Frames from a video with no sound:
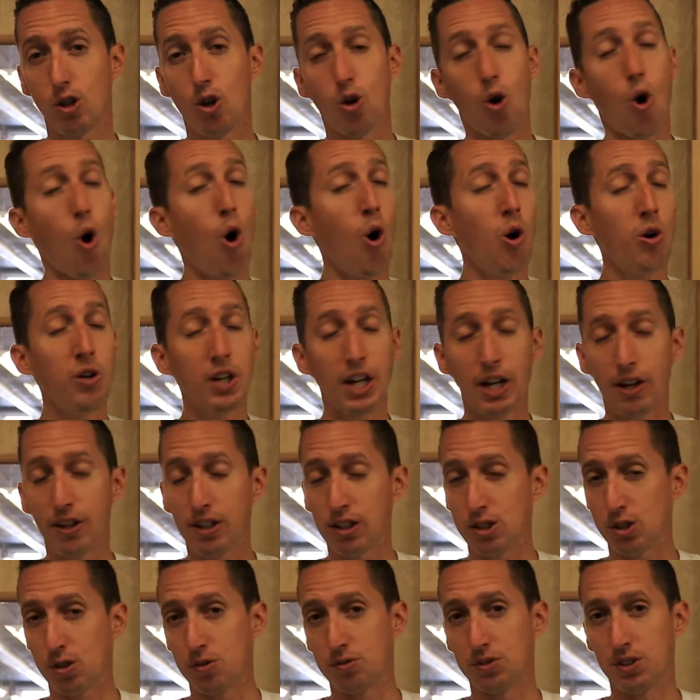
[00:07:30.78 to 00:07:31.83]
all
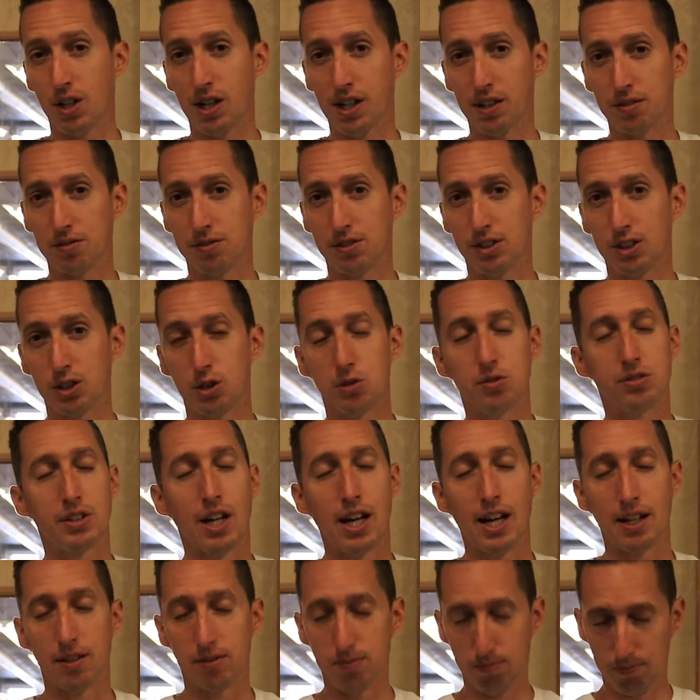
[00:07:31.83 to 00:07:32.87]
areas of life. You've
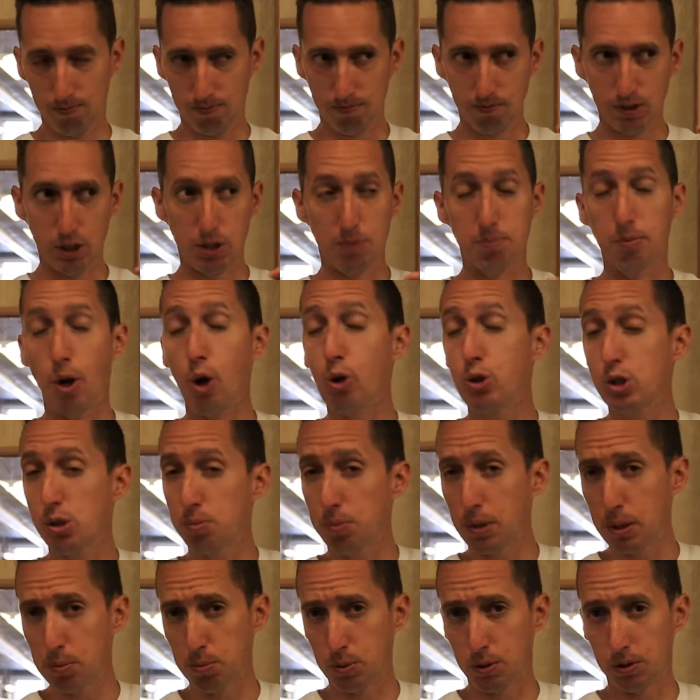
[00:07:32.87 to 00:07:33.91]
got most
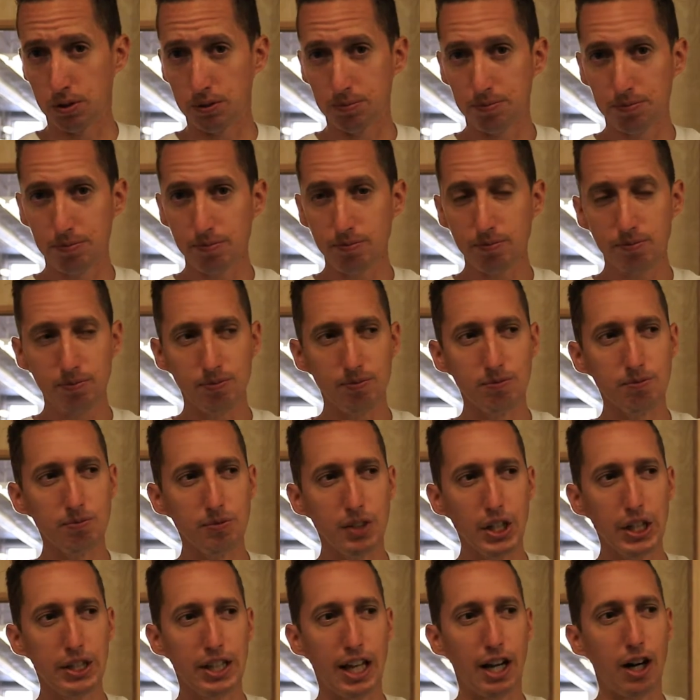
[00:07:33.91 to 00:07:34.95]
people
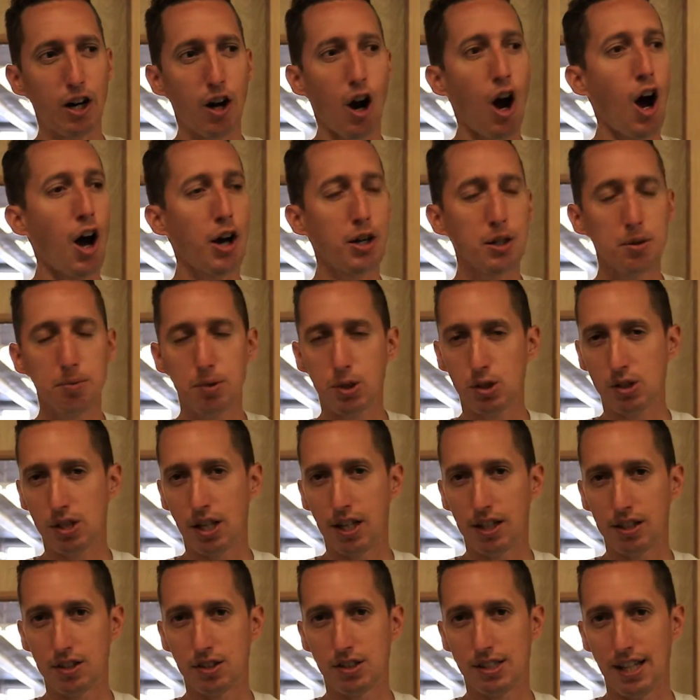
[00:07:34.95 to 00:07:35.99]
that are
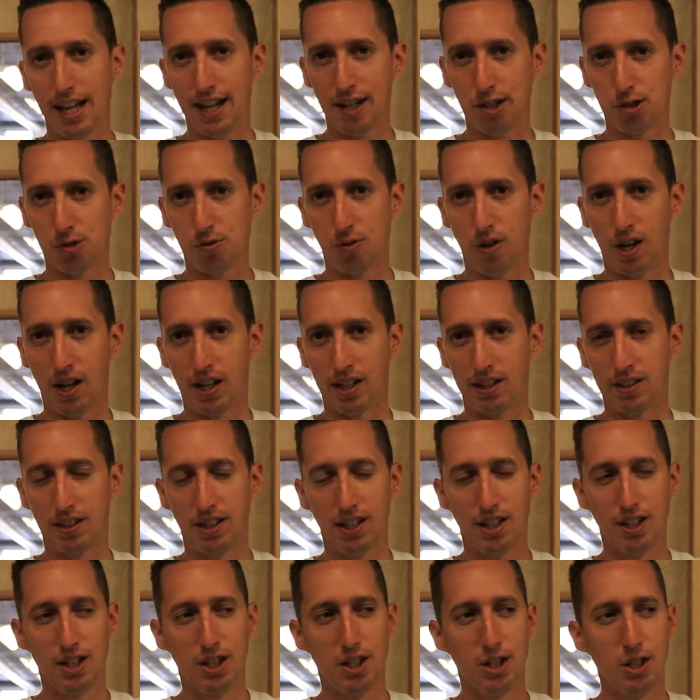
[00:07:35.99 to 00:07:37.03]
100% satisfied
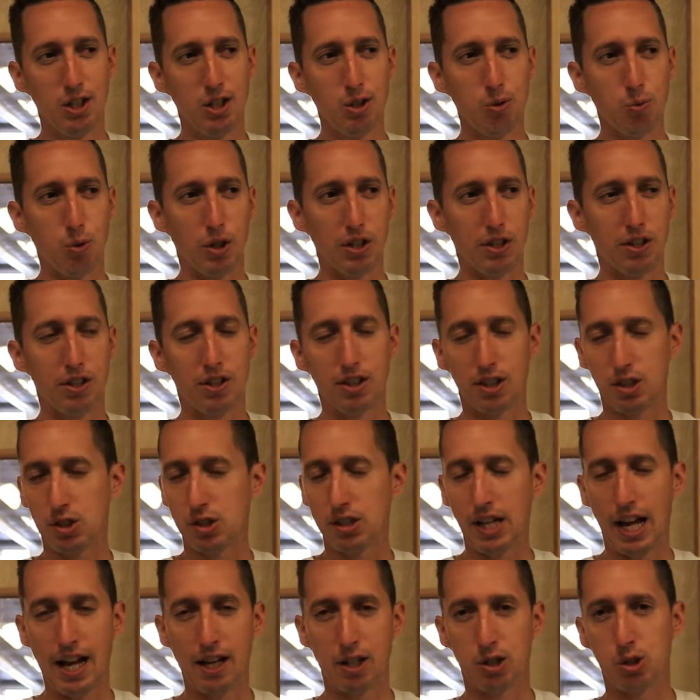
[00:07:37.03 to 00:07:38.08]
with the
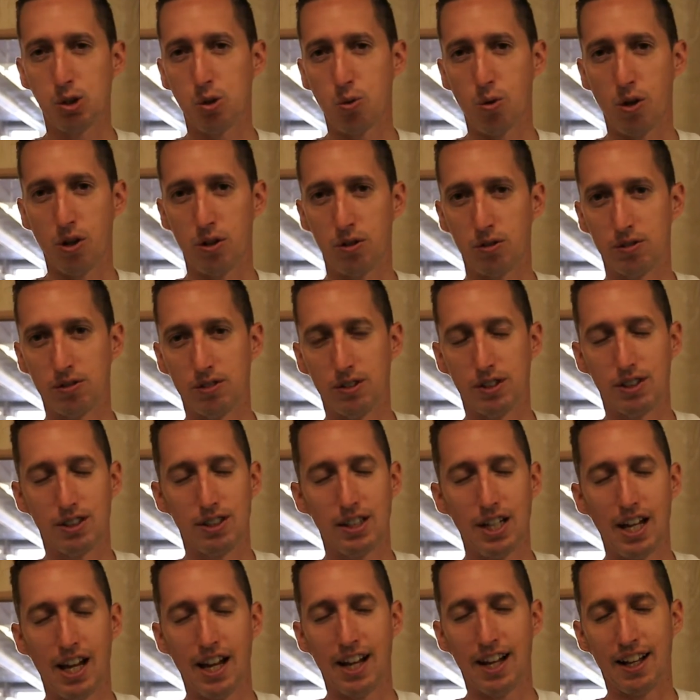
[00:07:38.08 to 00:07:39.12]
status quo,
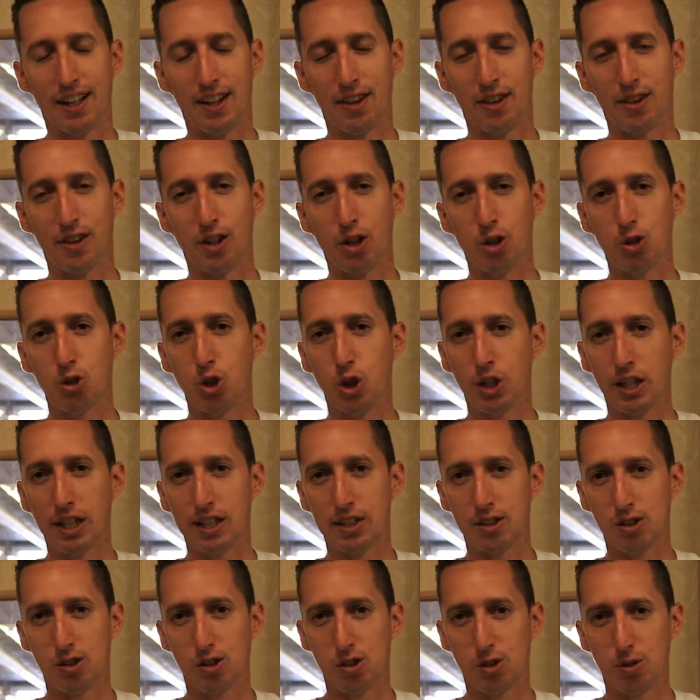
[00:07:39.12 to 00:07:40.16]
and they're
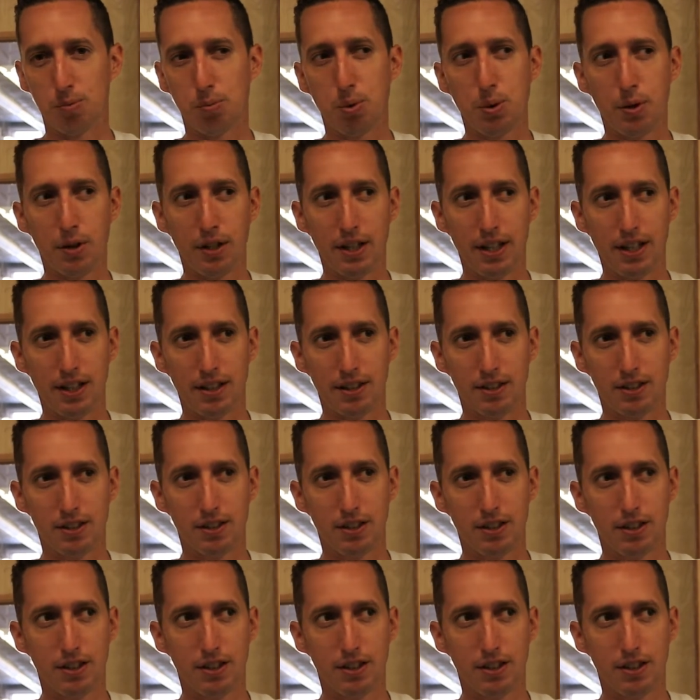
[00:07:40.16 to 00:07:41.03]
looking to put in,